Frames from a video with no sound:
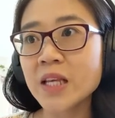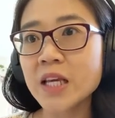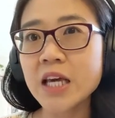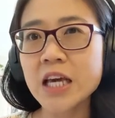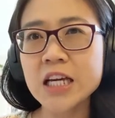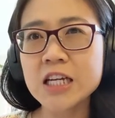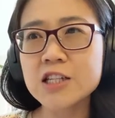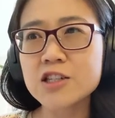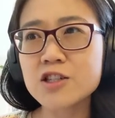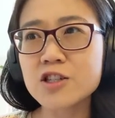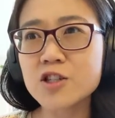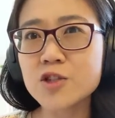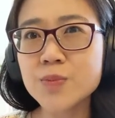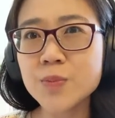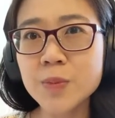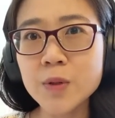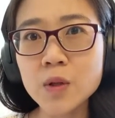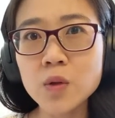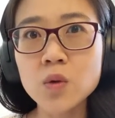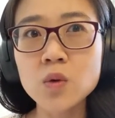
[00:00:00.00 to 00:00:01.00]

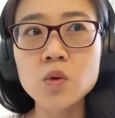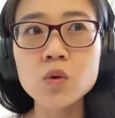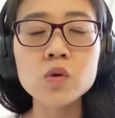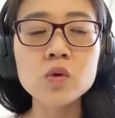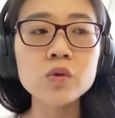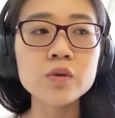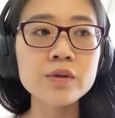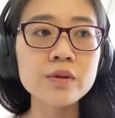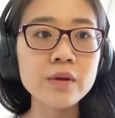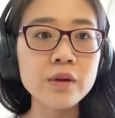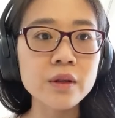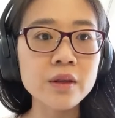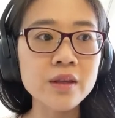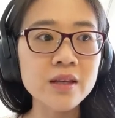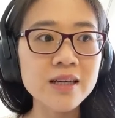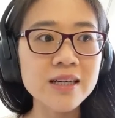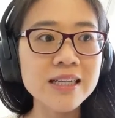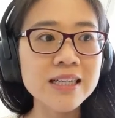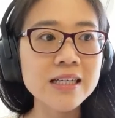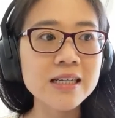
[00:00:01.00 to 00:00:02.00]
explore
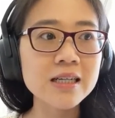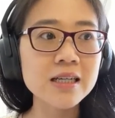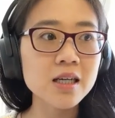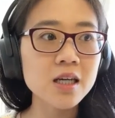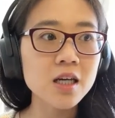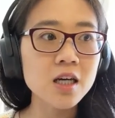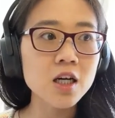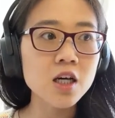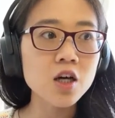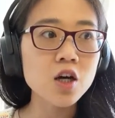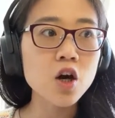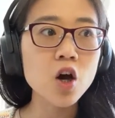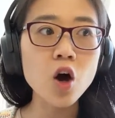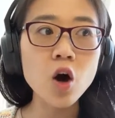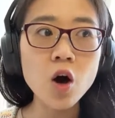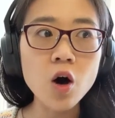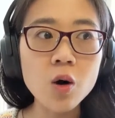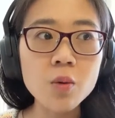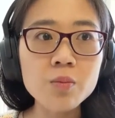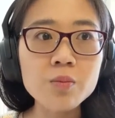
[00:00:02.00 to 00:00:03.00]
the
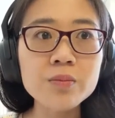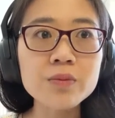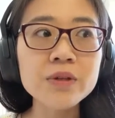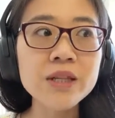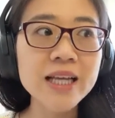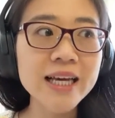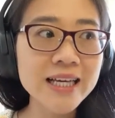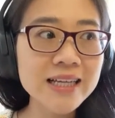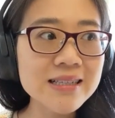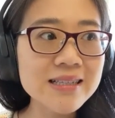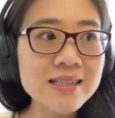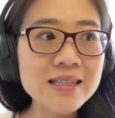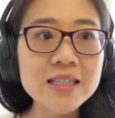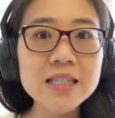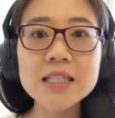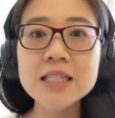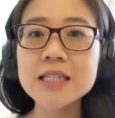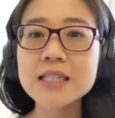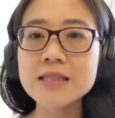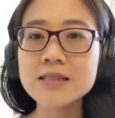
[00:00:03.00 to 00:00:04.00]

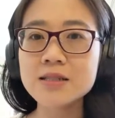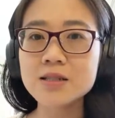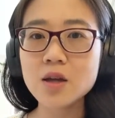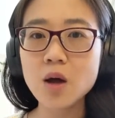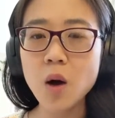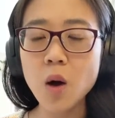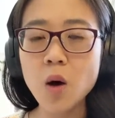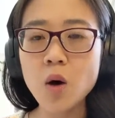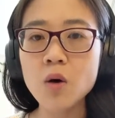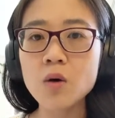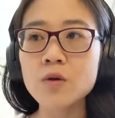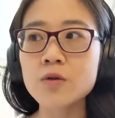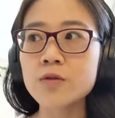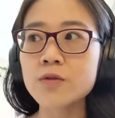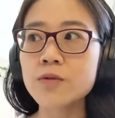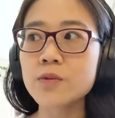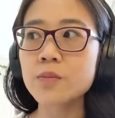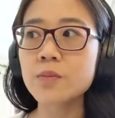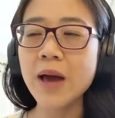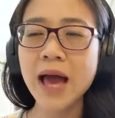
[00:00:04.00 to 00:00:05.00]
complexities
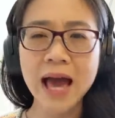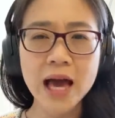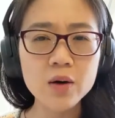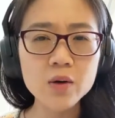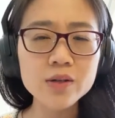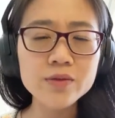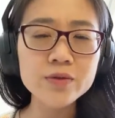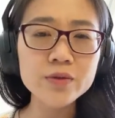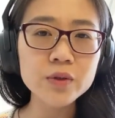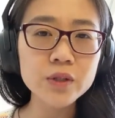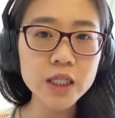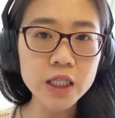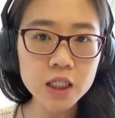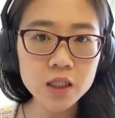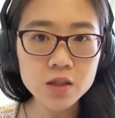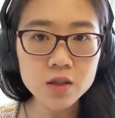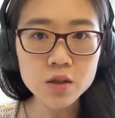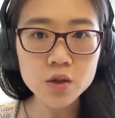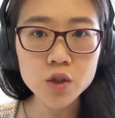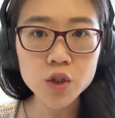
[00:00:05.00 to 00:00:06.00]
of powerful
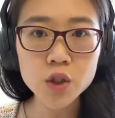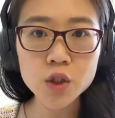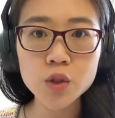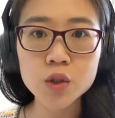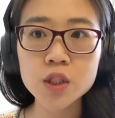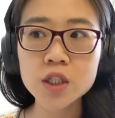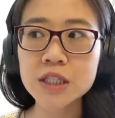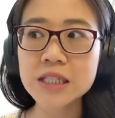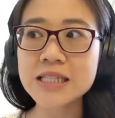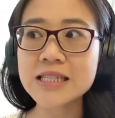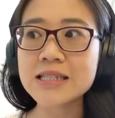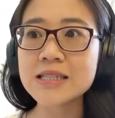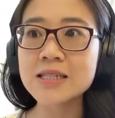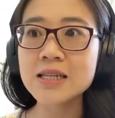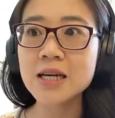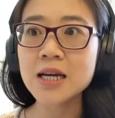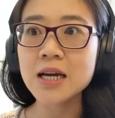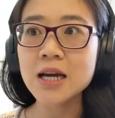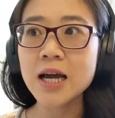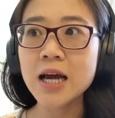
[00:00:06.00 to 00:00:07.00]
institutions
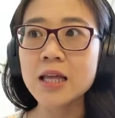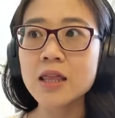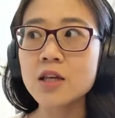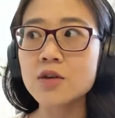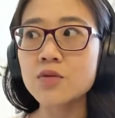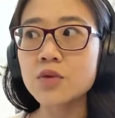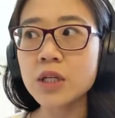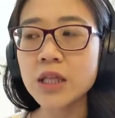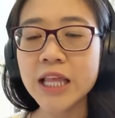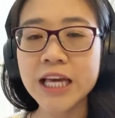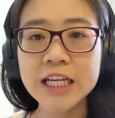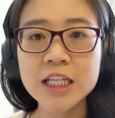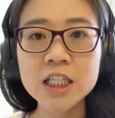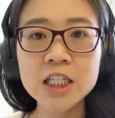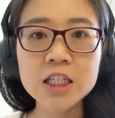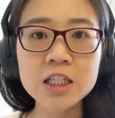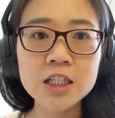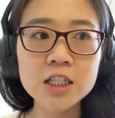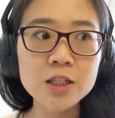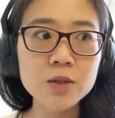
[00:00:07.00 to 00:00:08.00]
and the
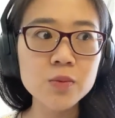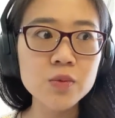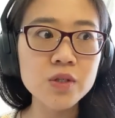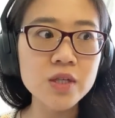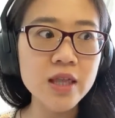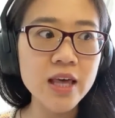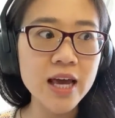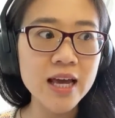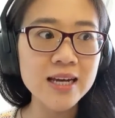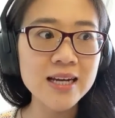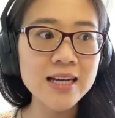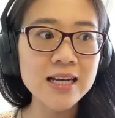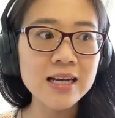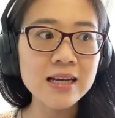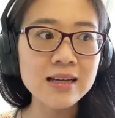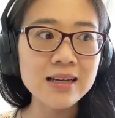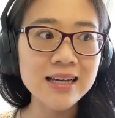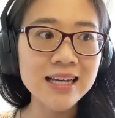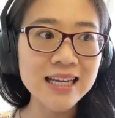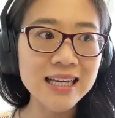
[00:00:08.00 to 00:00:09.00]
relationships that
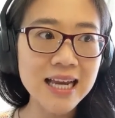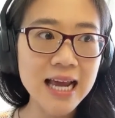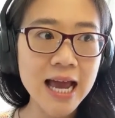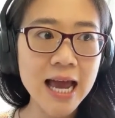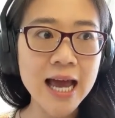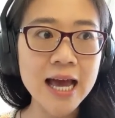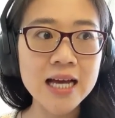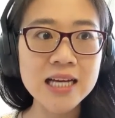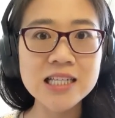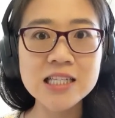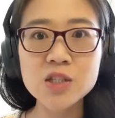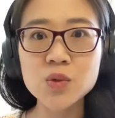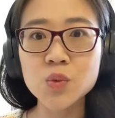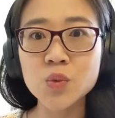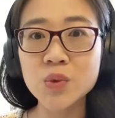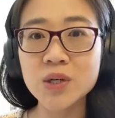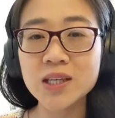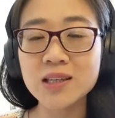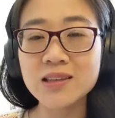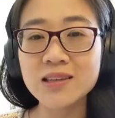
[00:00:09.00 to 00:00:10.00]
it has
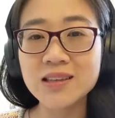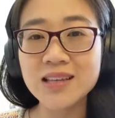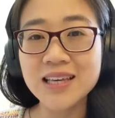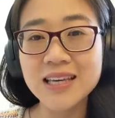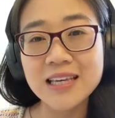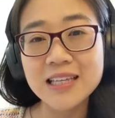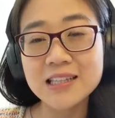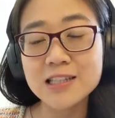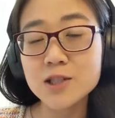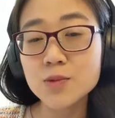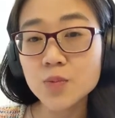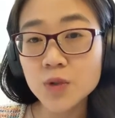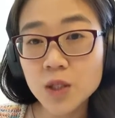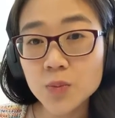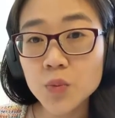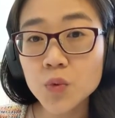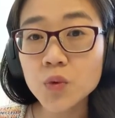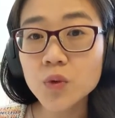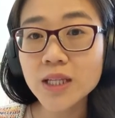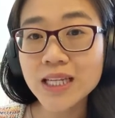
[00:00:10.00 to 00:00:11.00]
with its
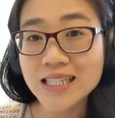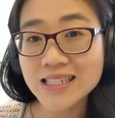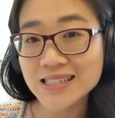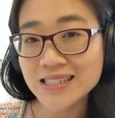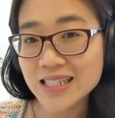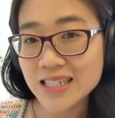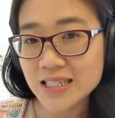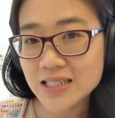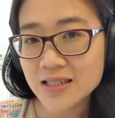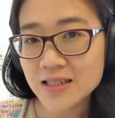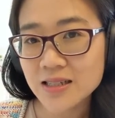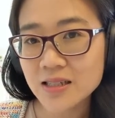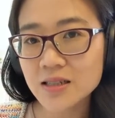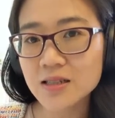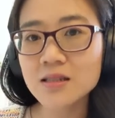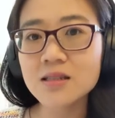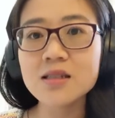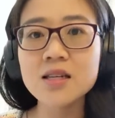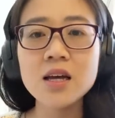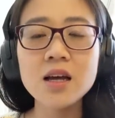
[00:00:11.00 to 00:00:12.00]
people and
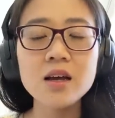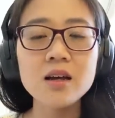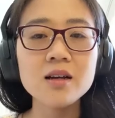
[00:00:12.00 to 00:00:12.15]
citizens?